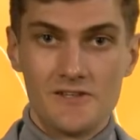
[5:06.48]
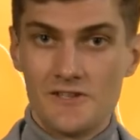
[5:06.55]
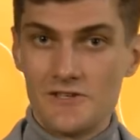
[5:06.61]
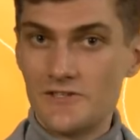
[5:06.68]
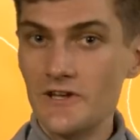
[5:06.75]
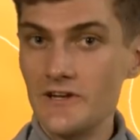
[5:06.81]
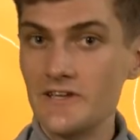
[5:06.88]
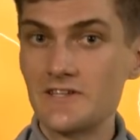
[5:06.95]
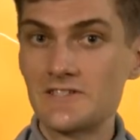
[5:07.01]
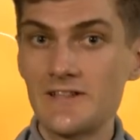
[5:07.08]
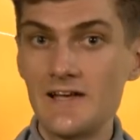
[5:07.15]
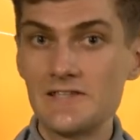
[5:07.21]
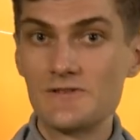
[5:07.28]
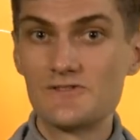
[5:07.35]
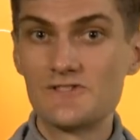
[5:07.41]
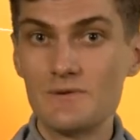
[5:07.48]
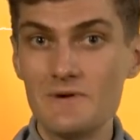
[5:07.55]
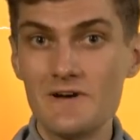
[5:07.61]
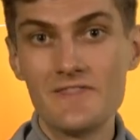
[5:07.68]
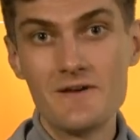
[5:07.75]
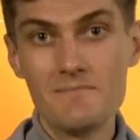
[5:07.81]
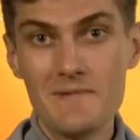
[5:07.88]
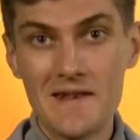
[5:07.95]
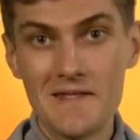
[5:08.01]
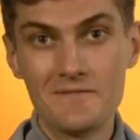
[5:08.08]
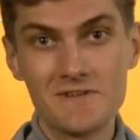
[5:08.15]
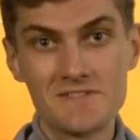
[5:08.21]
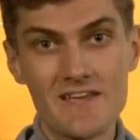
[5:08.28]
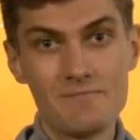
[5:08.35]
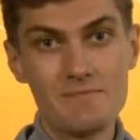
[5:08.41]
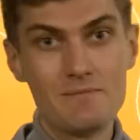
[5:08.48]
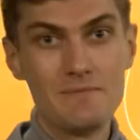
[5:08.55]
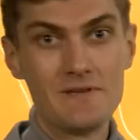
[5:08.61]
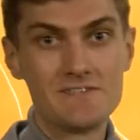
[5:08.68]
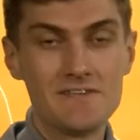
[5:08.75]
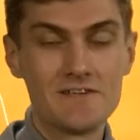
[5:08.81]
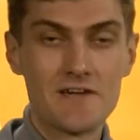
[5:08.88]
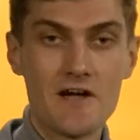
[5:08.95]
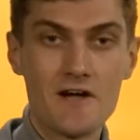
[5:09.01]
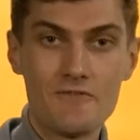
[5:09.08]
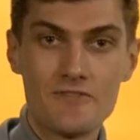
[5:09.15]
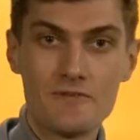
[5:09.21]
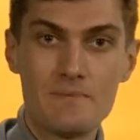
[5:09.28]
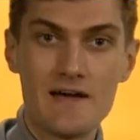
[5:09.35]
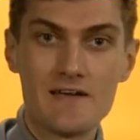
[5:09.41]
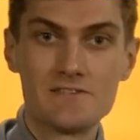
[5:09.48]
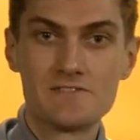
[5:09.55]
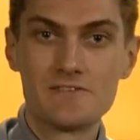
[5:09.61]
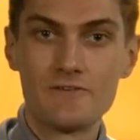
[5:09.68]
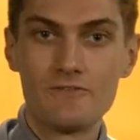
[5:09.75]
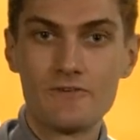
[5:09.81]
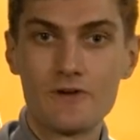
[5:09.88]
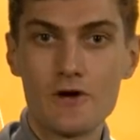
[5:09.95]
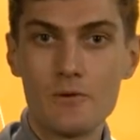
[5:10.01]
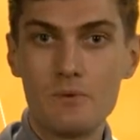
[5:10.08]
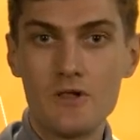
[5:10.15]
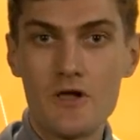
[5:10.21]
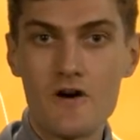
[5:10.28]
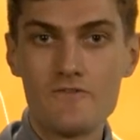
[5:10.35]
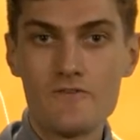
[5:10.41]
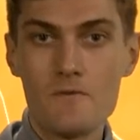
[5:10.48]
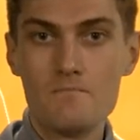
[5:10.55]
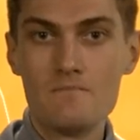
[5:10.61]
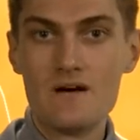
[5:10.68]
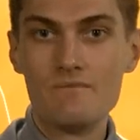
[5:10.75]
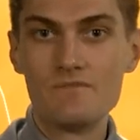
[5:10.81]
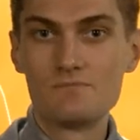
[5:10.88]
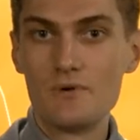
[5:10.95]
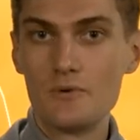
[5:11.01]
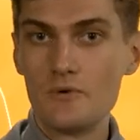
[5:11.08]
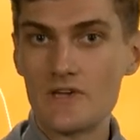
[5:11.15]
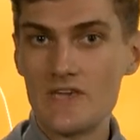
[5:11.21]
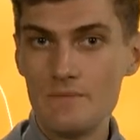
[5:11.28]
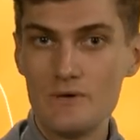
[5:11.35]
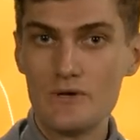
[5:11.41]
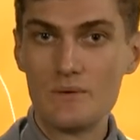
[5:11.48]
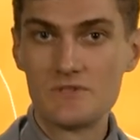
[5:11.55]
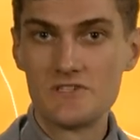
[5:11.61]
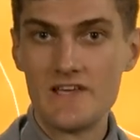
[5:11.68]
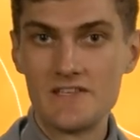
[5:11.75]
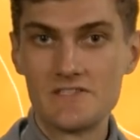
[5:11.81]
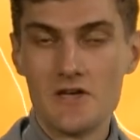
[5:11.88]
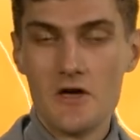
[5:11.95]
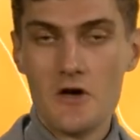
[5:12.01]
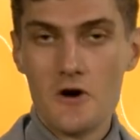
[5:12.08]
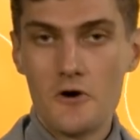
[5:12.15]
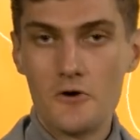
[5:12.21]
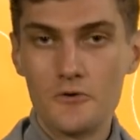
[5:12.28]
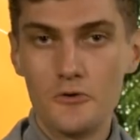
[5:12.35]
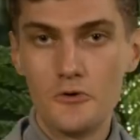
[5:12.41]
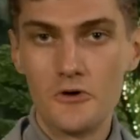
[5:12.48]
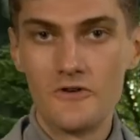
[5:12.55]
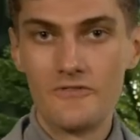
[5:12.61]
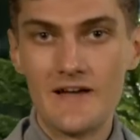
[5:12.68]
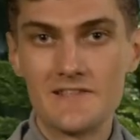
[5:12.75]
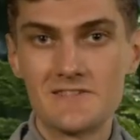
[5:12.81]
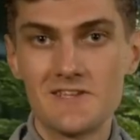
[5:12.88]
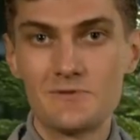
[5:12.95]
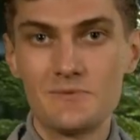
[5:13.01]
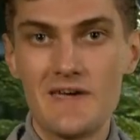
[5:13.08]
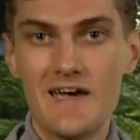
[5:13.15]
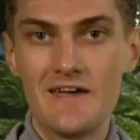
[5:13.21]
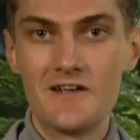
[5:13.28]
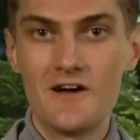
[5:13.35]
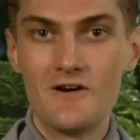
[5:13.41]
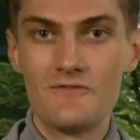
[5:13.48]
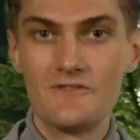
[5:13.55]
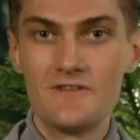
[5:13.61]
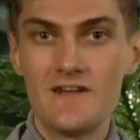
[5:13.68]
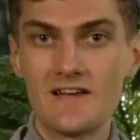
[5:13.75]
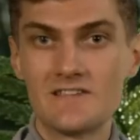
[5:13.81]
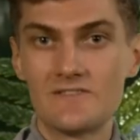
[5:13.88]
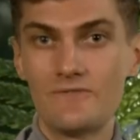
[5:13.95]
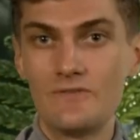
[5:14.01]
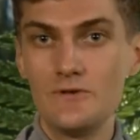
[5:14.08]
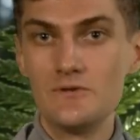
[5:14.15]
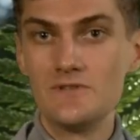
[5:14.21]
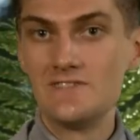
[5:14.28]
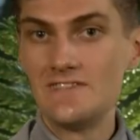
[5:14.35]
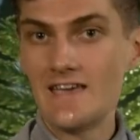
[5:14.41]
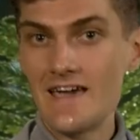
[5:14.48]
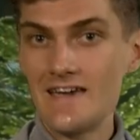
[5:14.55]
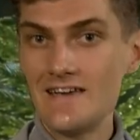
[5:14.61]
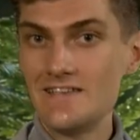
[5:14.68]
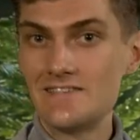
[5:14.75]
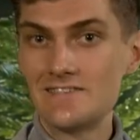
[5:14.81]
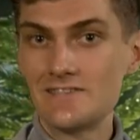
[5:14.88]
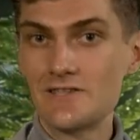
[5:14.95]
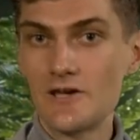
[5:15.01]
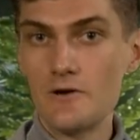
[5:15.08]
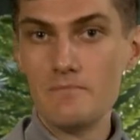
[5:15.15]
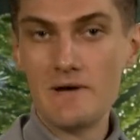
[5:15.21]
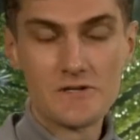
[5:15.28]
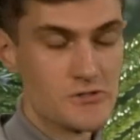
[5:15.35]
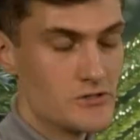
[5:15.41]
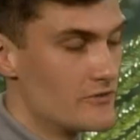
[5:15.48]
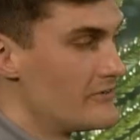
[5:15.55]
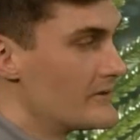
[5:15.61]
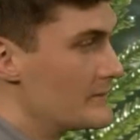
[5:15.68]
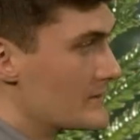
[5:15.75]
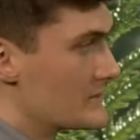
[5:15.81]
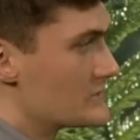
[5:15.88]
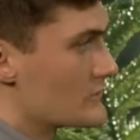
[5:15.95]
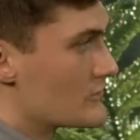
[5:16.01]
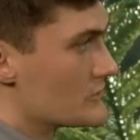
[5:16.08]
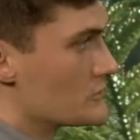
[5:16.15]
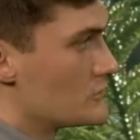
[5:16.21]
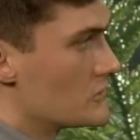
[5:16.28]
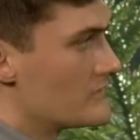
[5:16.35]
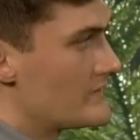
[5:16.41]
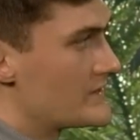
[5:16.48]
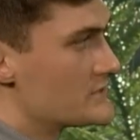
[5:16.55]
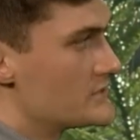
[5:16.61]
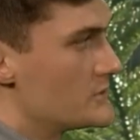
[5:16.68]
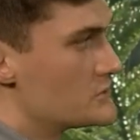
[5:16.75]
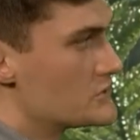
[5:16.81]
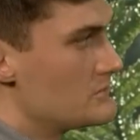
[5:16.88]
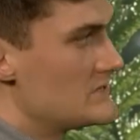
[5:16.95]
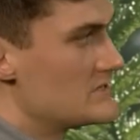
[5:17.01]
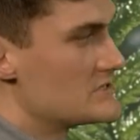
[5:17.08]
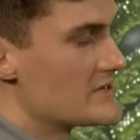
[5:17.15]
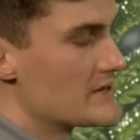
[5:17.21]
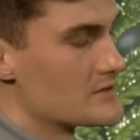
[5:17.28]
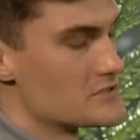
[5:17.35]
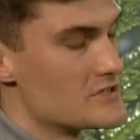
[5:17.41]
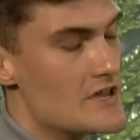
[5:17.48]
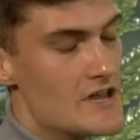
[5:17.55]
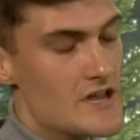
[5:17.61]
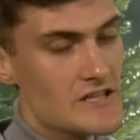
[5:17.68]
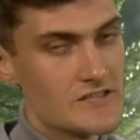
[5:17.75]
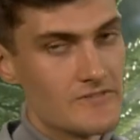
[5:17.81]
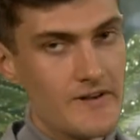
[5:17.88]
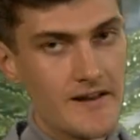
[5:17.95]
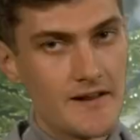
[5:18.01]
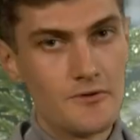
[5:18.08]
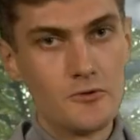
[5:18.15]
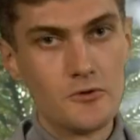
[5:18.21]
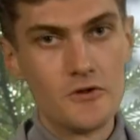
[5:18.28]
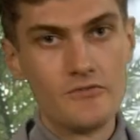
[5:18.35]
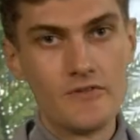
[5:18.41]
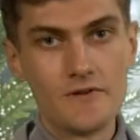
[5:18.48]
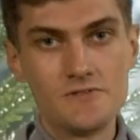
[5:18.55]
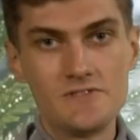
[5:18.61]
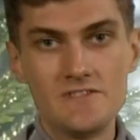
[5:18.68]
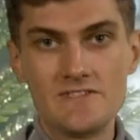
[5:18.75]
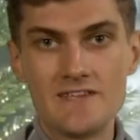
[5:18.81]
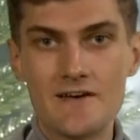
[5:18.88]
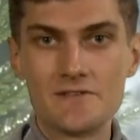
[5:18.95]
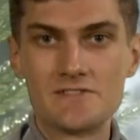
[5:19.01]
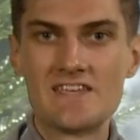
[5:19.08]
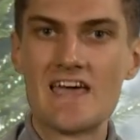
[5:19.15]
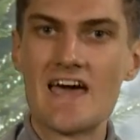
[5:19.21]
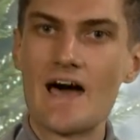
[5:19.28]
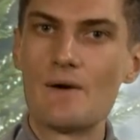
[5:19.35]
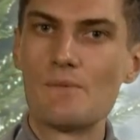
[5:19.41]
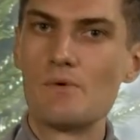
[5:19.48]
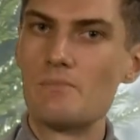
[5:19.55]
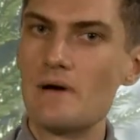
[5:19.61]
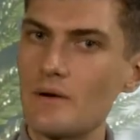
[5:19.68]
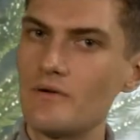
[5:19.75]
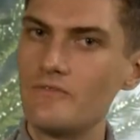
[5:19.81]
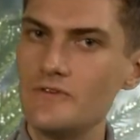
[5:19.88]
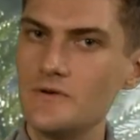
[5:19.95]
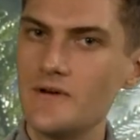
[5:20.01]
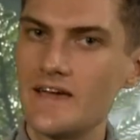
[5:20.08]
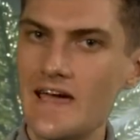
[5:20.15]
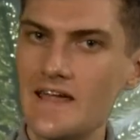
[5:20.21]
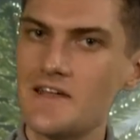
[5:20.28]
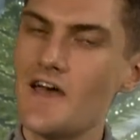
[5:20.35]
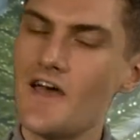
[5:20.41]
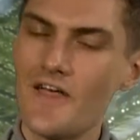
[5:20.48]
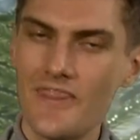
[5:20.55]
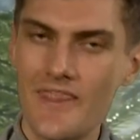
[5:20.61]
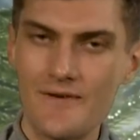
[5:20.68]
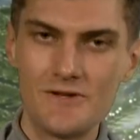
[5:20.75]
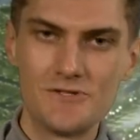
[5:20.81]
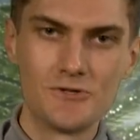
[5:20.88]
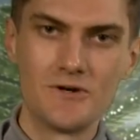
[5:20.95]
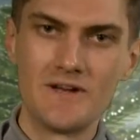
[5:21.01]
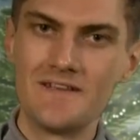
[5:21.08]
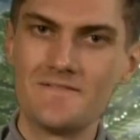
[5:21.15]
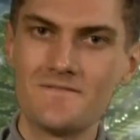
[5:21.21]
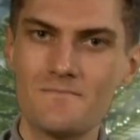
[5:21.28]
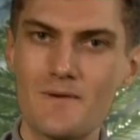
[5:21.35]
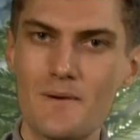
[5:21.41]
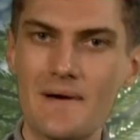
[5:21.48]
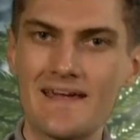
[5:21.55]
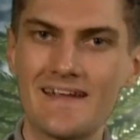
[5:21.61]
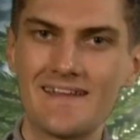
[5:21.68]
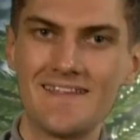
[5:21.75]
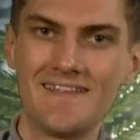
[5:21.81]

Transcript: Certainly a slice of summer that many of us have been missing over the past couple of months, but we'll keep you up to date on all of that as we head over the next few days. So make sure you're following us across all of our social media channels to find out all of those details. And we'll be back with you again very shortly. Bye-bye.